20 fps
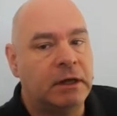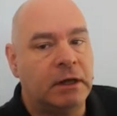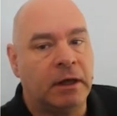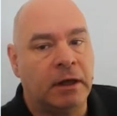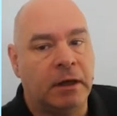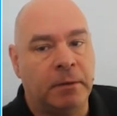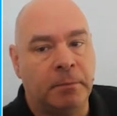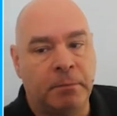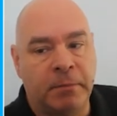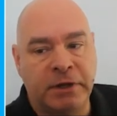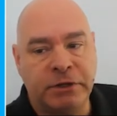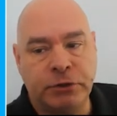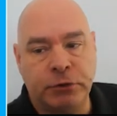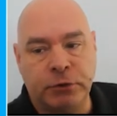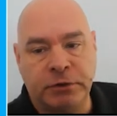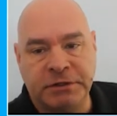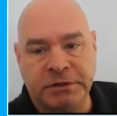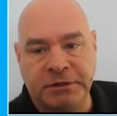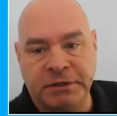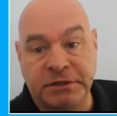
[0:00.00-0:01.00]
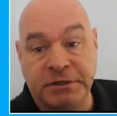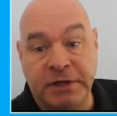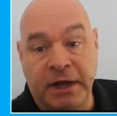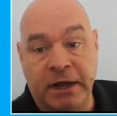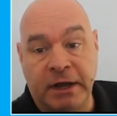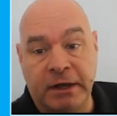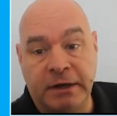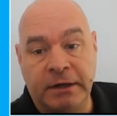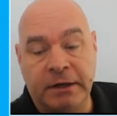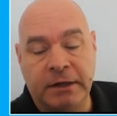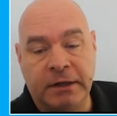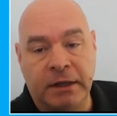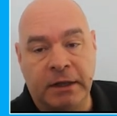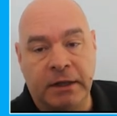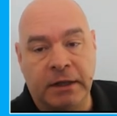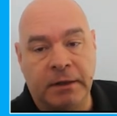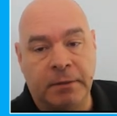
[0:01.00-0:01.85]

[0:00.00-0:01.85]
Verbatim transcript: Make sure it's designed